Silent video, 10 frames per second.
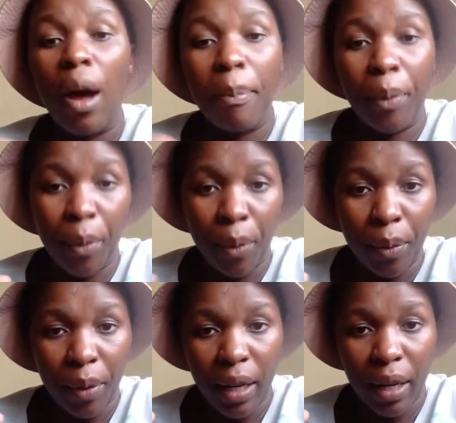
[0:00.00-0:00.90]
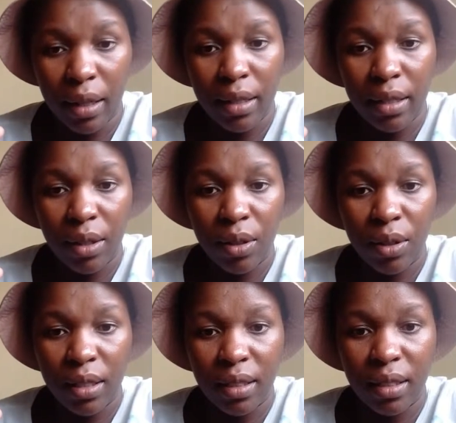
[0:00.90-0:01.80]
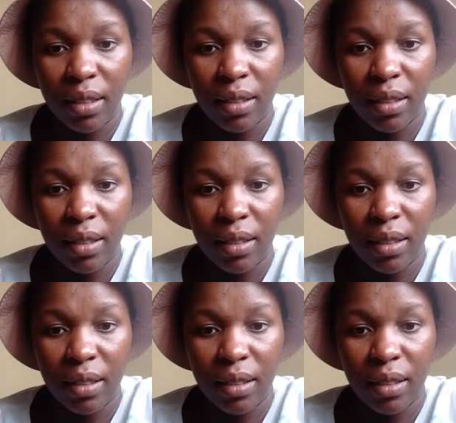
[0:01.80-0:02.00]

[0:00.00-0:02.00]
pro in creating content.